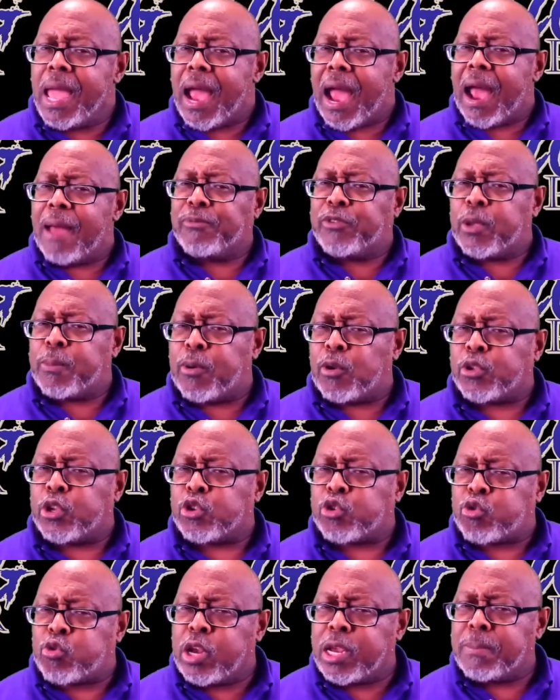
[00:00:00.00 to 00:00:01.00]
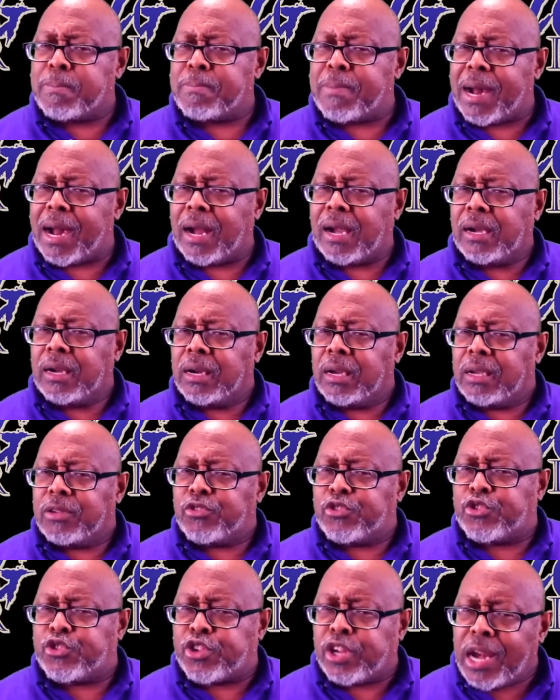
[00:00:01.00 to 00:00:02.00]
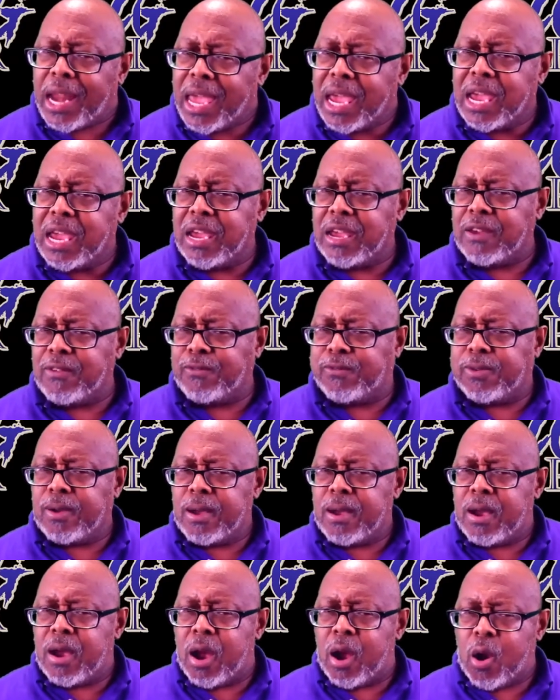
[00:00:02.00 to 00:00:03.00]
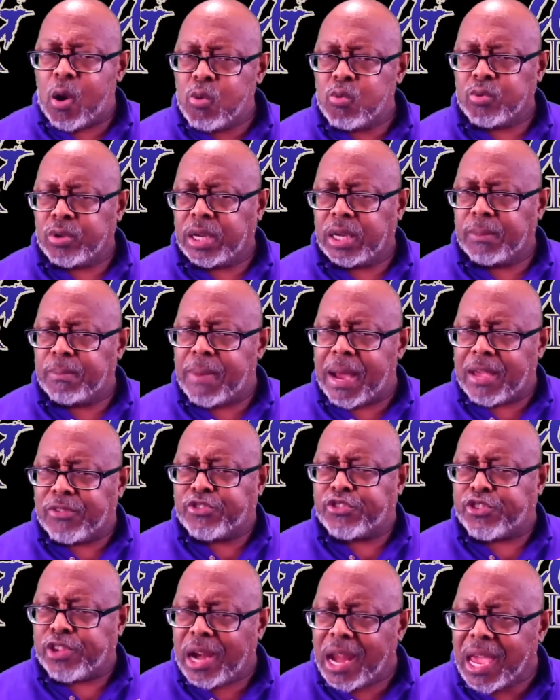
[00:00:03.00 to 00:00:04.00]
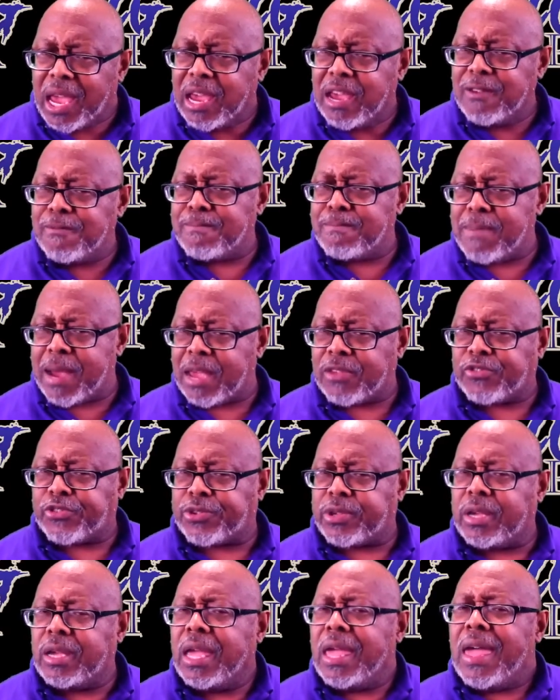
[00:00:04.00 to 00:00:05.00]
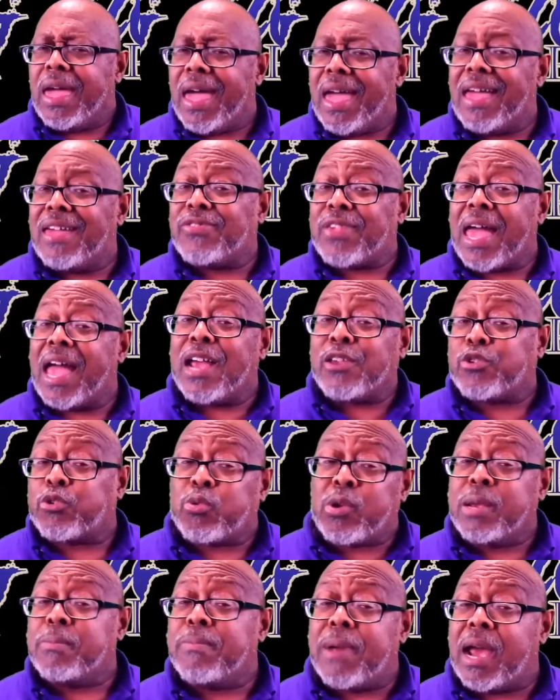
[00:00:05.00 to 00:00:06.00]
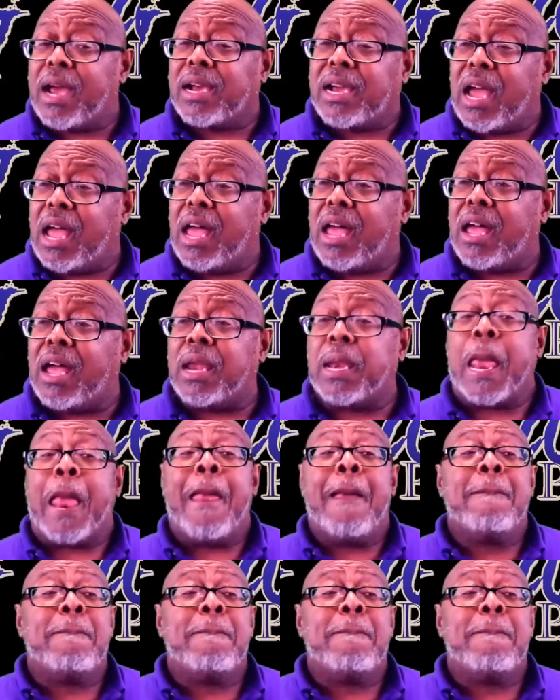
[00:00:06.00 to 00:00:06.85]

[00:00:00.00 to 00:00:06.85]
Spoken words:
I'm supposed to treat my slave owner, my slave master, as I treat my God.